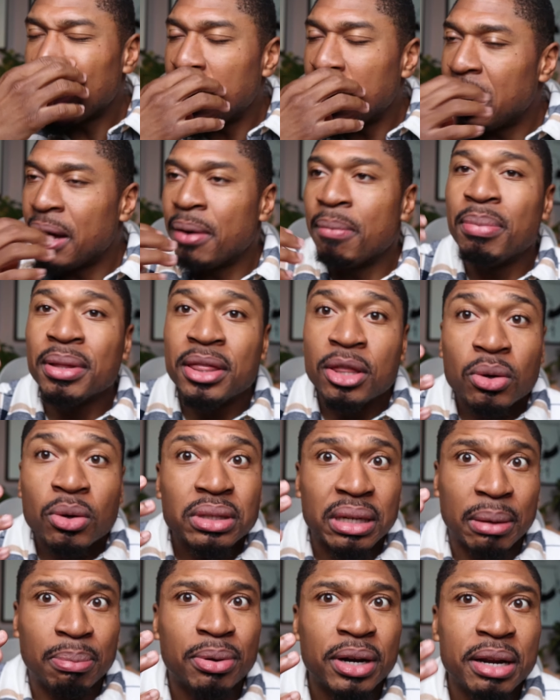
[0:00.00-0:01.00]
Um, but
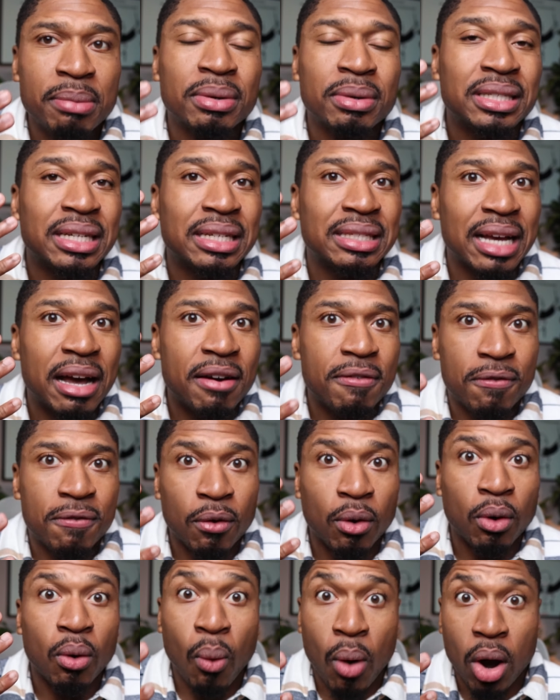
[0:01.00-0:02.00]
those are pretty much the top
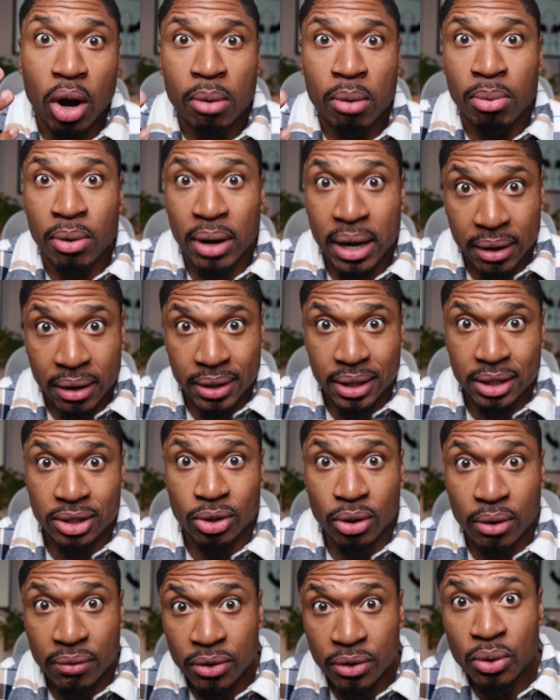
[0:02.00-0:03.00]
four walkable areas.
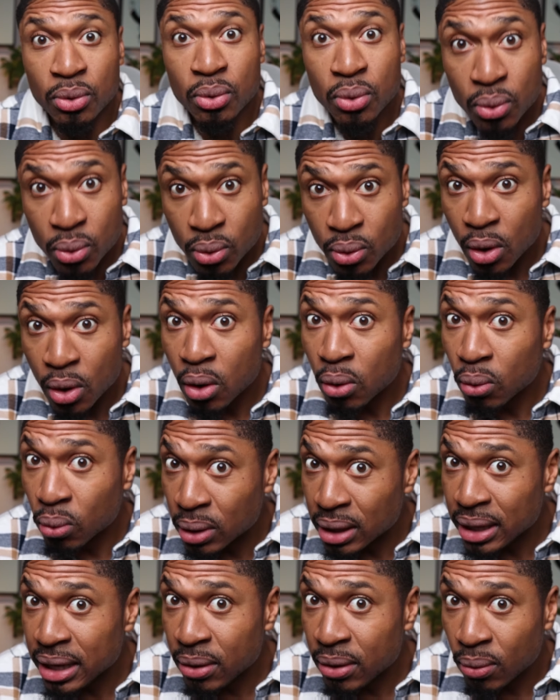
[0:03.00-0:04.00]
So if you
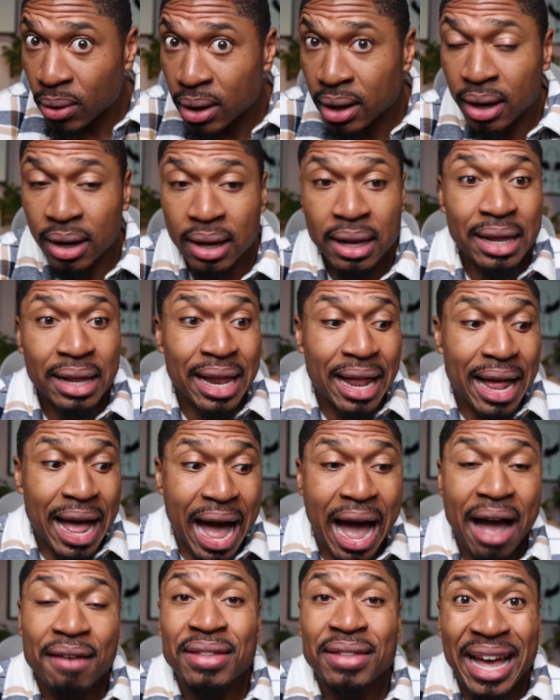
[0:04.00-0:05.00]
really want to
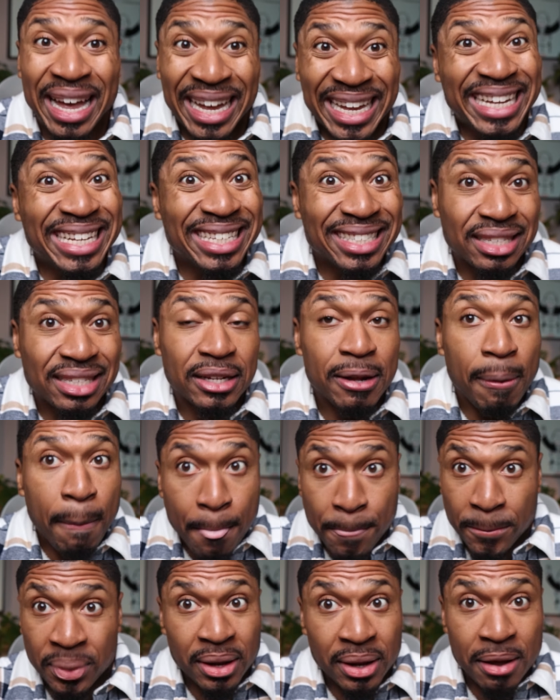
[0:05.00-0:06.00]
have that eat, sleep,
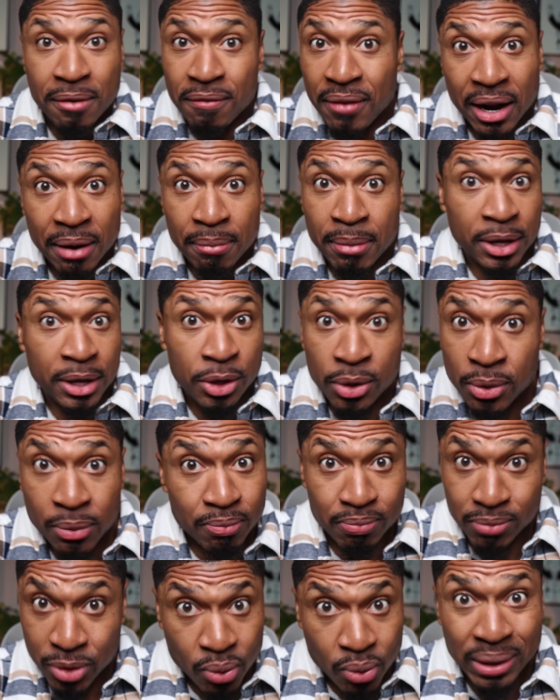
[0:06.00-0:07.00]
play environment, you
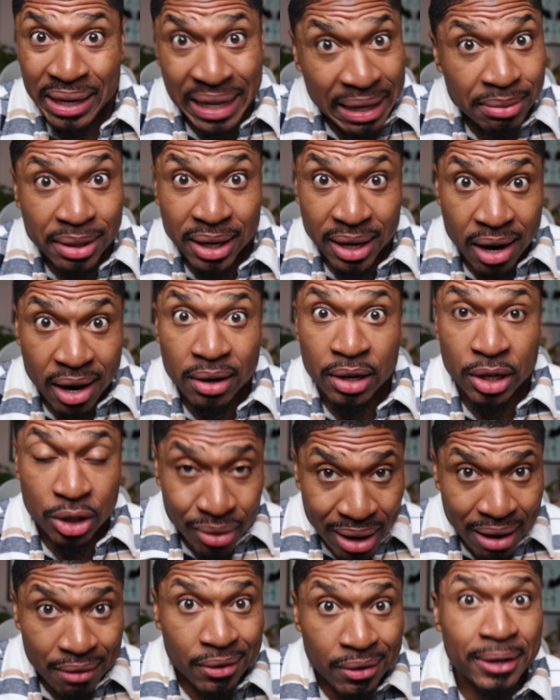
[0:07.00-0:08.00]
don't you want to keep that car in the
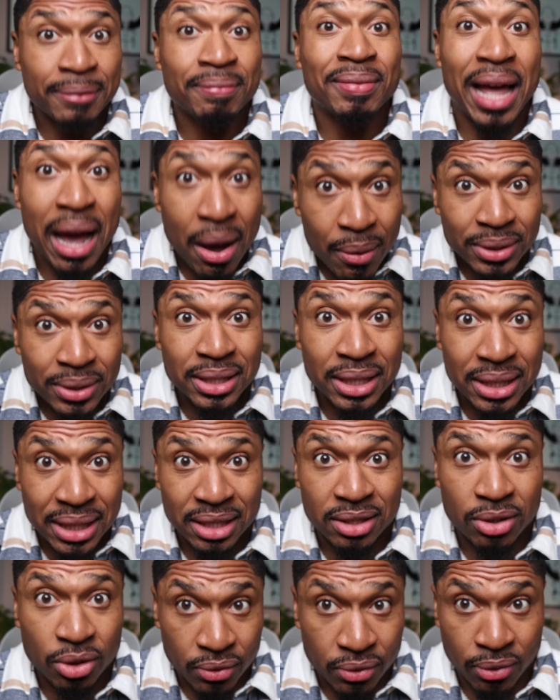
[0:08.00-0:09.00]
driveway, I would
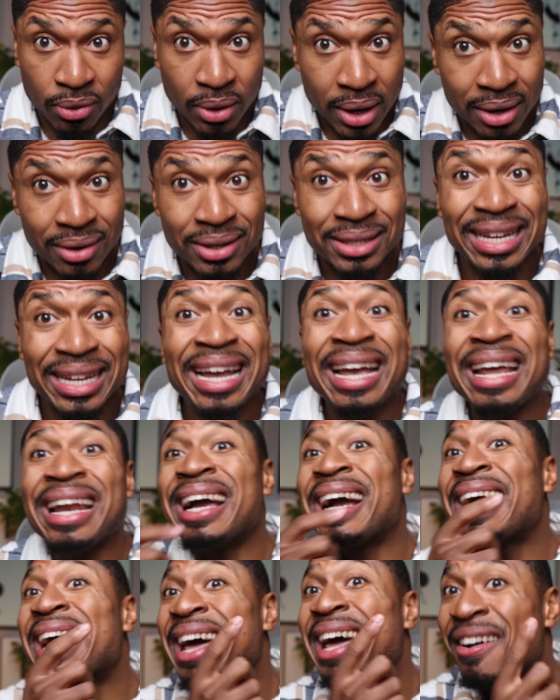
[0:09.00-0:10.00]
suggest those four areas.
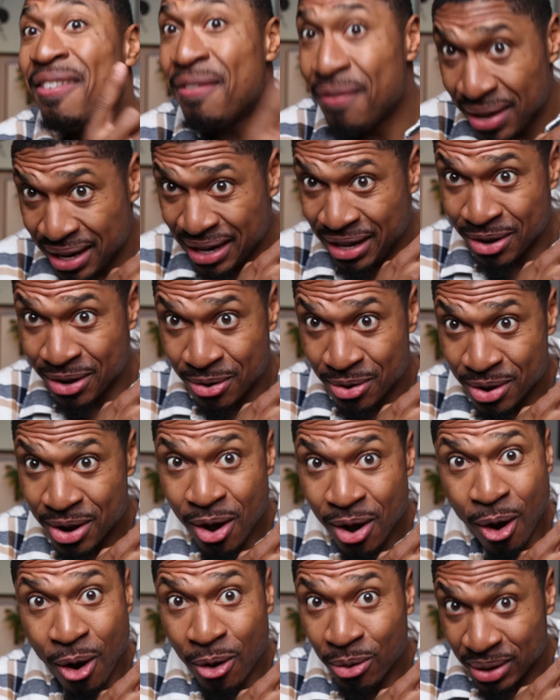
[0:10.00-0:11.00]
And I got a video
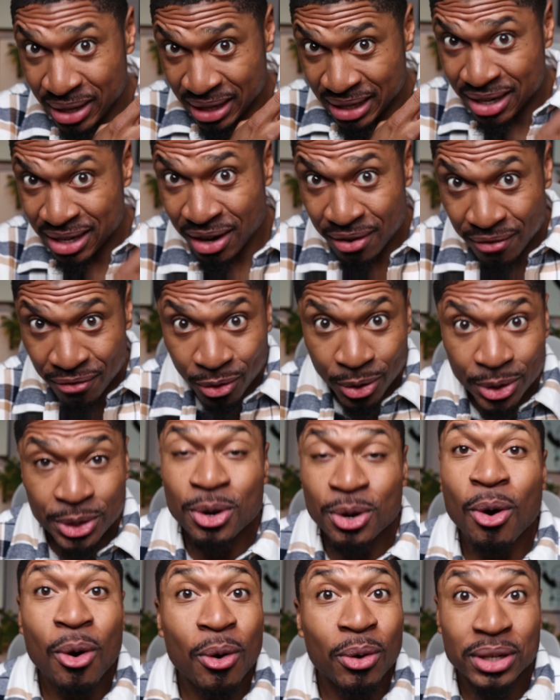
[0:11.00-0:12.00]
already done for
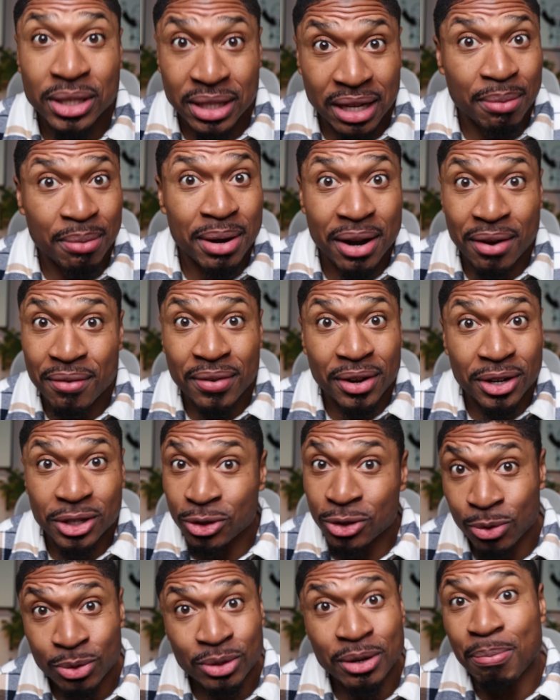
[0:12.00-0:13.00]
you, or it's coming out
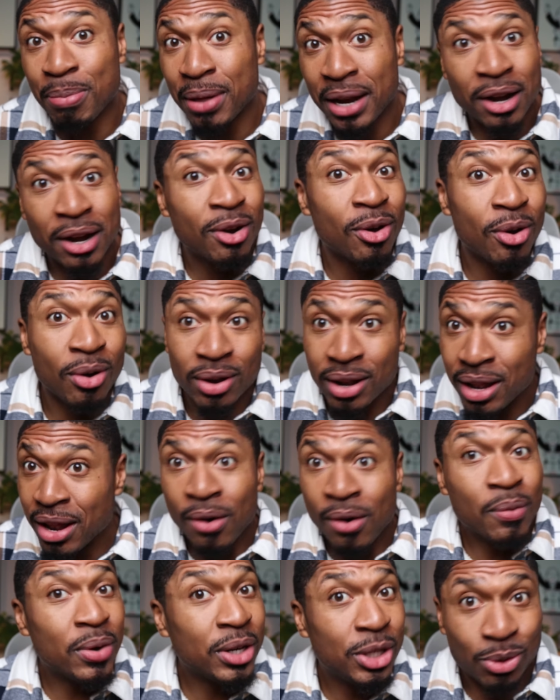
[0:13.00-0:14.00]
very soon, depending on
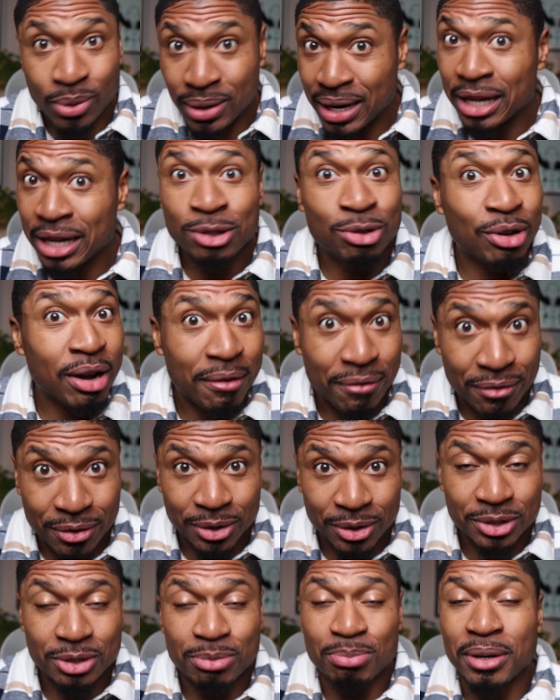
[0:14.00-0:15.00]
which one I drop
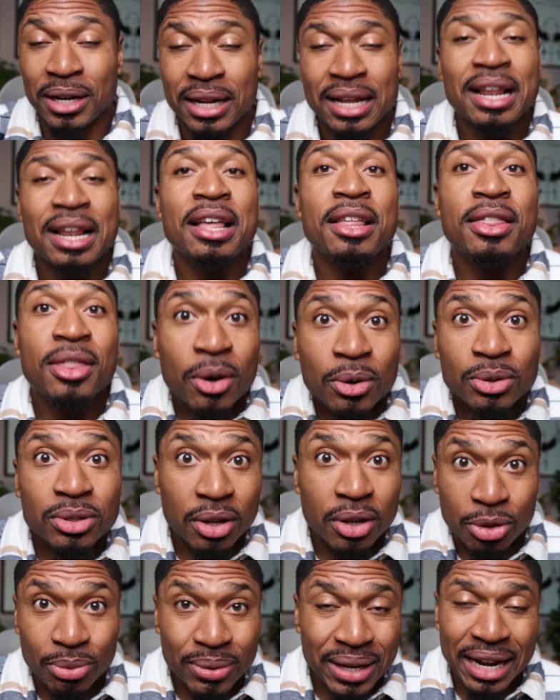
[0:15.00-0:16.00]
first. But
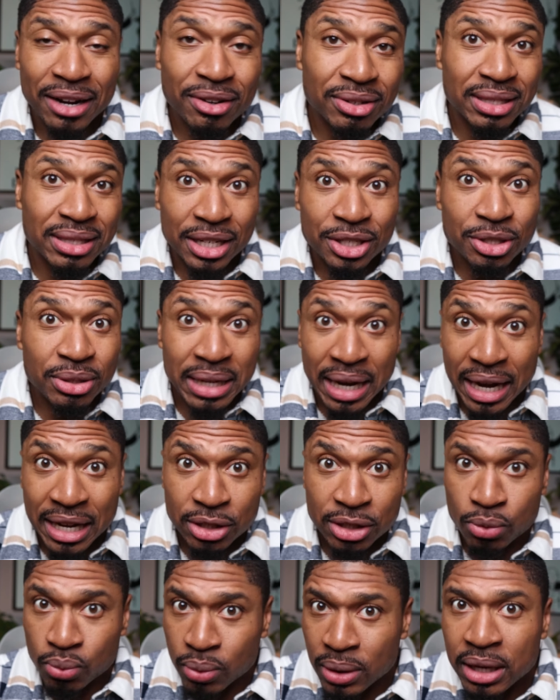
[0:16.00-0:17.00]
those are three areas that you
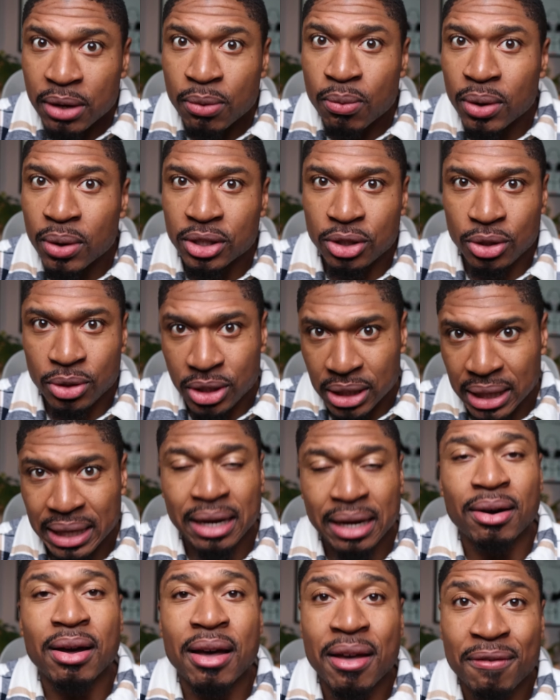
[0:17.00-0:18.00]
guys really want to
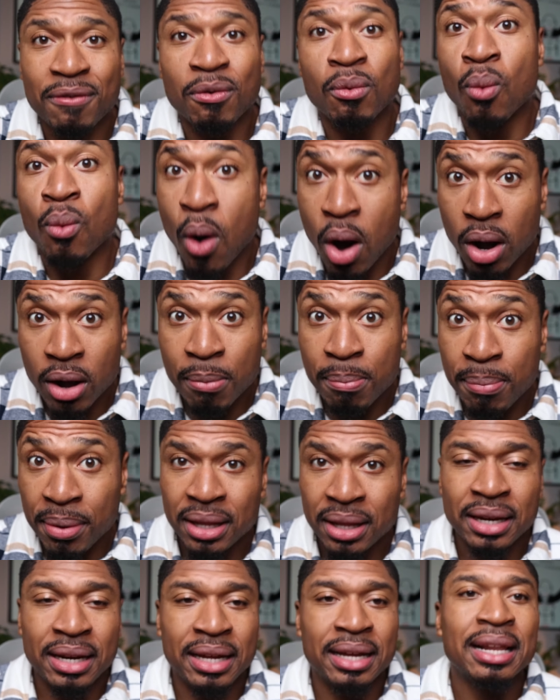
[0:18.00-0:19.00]
check out if
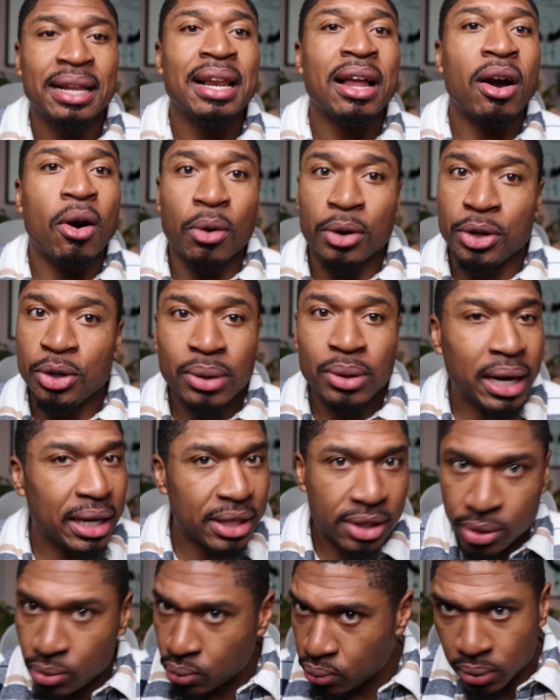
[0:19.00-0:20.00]
walkability or you
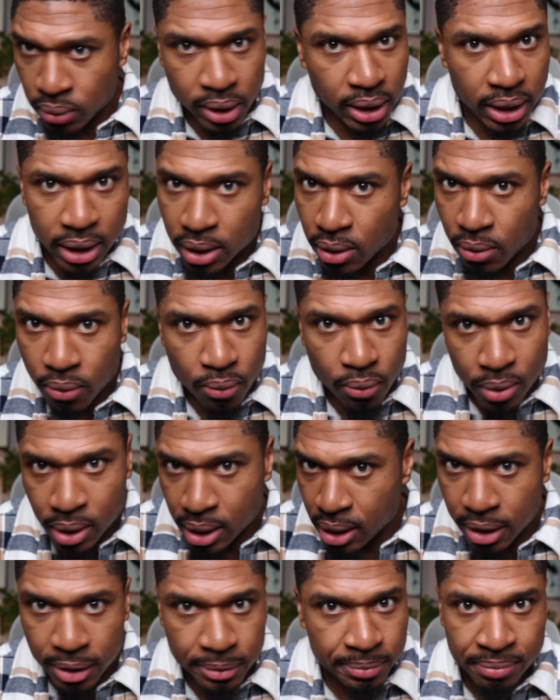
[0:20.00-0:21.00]
guys really don't
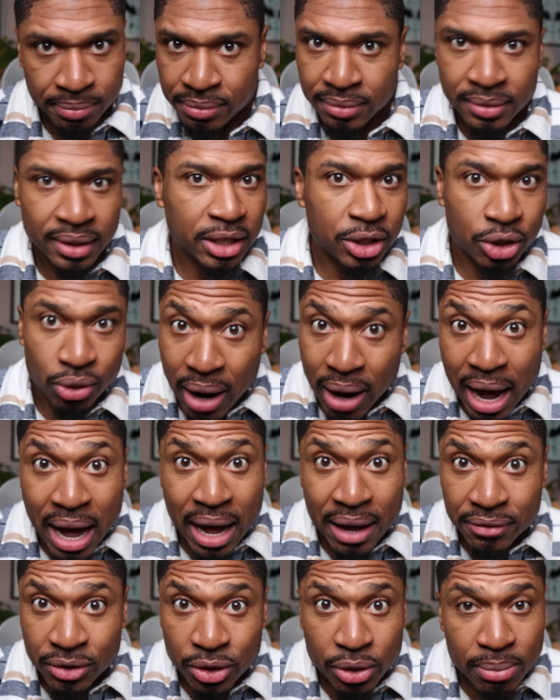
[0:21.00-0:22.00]
want to
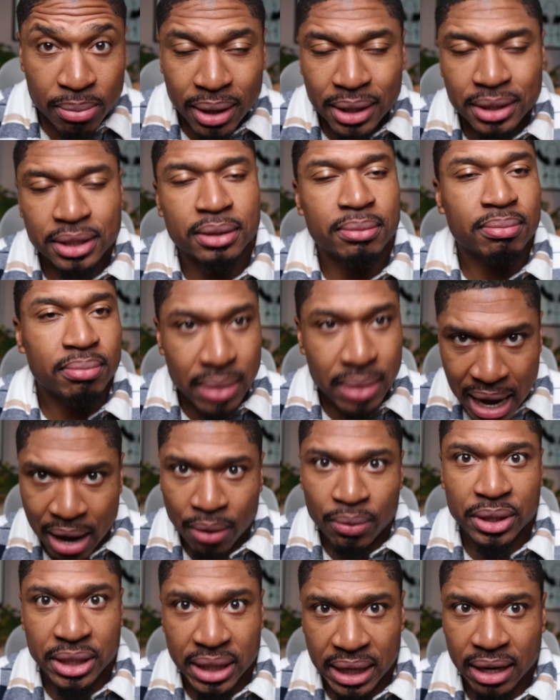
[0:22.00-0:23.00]
drive too much,
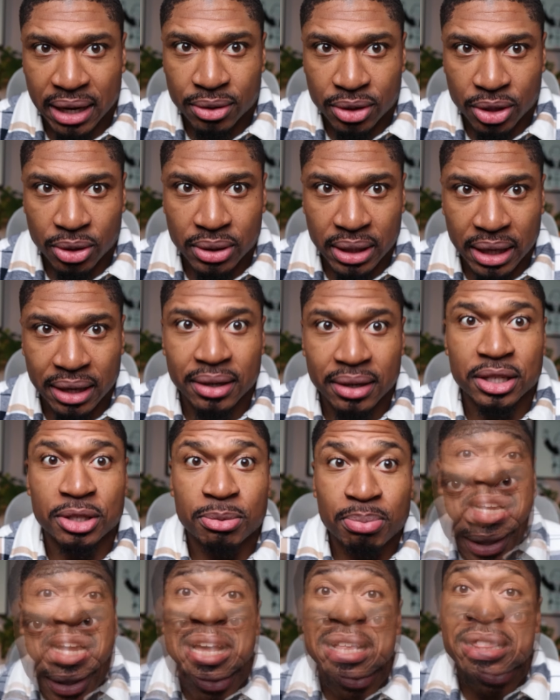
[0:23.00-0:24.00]
I would check out those
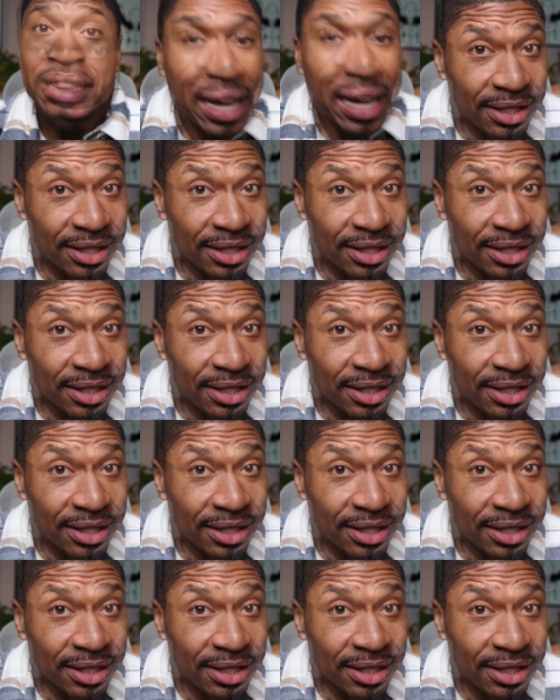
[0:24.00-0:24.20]
areas. And